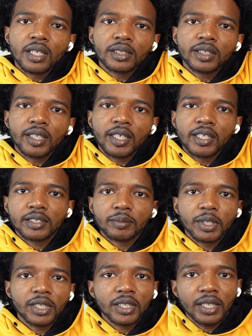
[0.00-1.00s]
Today is
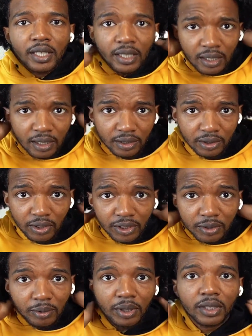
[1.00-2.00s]
Monday, so this
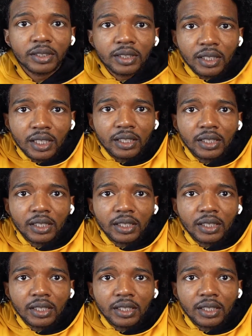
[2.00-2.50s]
is what it's looking